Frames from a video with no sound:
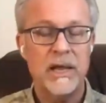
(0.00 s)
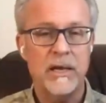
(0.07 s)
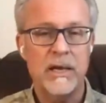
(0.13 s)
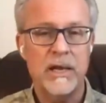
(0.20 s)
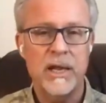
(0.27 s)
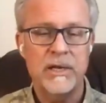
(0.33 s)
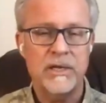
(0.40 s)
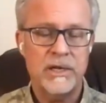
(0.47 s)

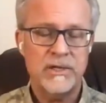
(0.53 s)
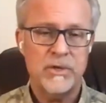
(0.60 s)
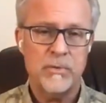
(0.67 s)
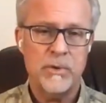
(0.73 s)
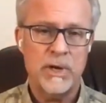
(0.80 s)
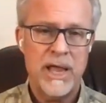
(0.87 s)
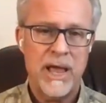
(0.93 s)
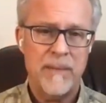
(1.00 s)
It
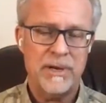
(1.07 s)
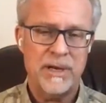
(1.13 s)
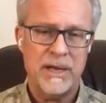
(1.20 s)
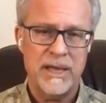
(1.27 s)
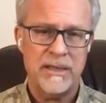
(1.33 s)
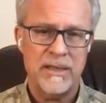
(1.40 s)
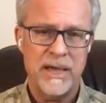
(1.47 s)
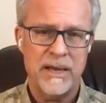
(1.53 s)
doesn't really
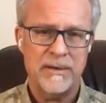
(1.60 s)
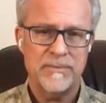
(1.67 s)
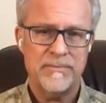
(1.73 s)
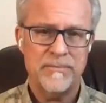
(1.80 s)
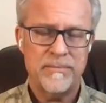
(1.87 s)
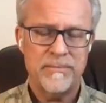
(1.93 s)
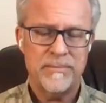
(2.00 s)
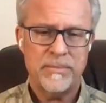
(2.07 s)
happen like that,
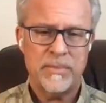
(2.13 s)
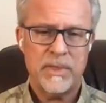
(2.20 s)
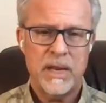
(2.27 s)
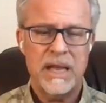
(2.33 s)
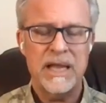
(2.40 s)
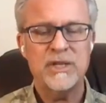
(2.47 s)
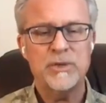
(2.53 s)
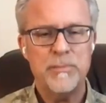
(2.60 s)

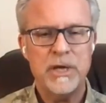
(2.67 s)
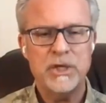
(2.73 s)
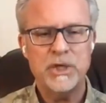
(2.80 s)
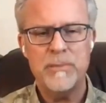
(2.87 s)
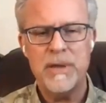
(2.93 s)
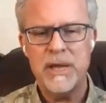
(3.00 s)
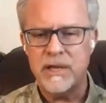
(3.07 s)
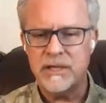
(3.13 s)

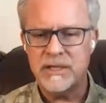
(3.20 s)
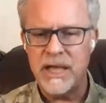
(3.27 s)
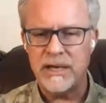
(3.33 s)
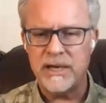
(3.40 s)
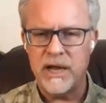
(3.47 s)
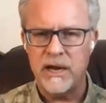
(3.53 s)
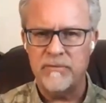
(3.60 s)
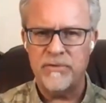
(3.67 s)
especially because
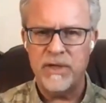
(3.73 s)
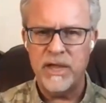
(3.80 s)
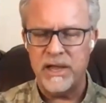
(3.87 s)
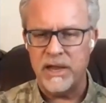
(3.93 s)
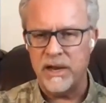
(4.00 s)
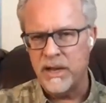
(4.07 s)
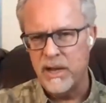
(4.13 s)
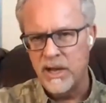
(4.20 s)
that kind of
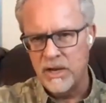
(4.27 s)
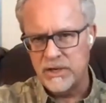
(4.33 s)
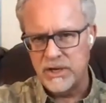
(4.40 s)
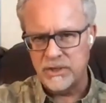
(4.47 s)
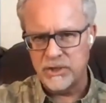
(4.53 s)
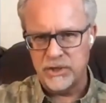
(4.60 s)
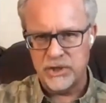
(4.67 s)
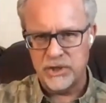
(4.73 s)
thinking
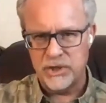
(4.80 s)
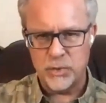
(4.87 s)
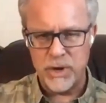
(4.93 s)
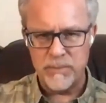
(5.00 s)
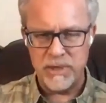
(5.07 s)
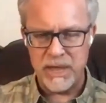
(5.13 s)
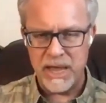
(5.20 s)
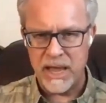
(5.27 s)
doesn't
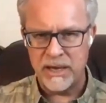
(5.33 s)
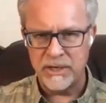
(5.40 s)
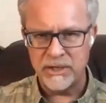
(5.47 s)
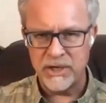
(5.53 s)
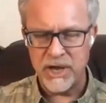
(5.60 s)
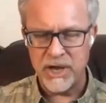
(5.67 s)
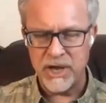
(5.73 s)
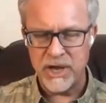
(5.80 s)
sweep the
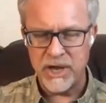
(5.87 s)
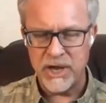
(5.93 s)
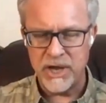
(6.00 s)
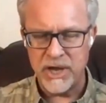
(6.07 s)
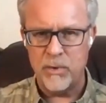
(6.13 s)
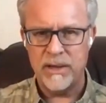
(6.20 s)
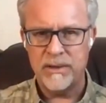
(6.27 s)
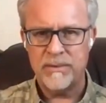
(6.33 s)

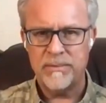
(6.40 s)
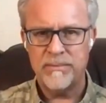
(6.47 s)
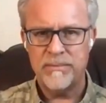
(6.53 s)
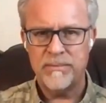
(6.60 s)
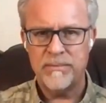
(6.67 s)
anxiety away.